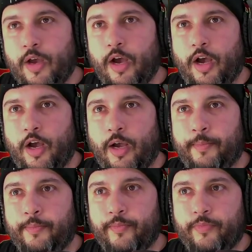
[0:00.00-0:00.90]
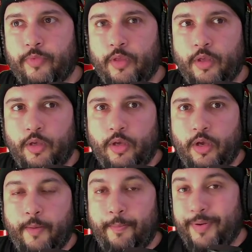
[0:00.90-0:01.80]

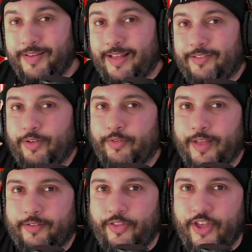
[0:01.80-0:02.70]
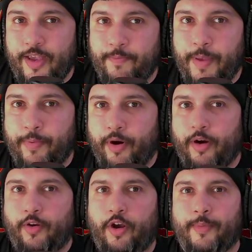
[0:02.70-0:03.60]
But that's the thing. People are
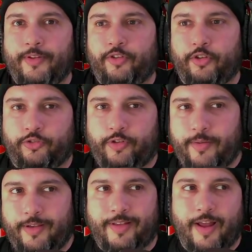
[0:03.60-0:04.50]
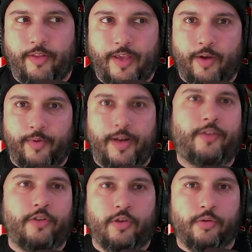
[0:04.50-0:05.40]
going to come into your stream because now they can
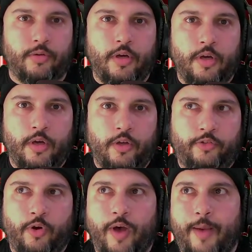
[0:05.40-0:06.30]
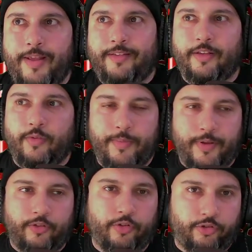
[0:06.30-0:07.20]
relate to you. So how many times have we
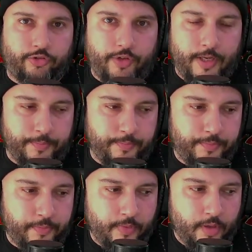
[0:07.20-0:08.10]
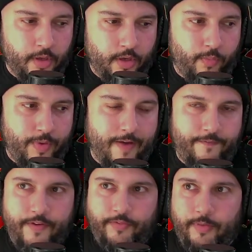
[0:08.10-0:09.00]
been into a stream? We
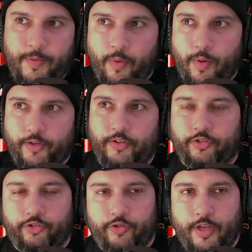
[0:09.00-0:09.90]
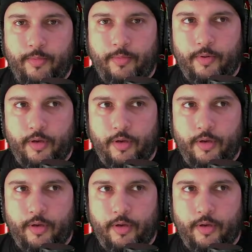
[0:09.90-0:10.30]
have 50 people watching a stream.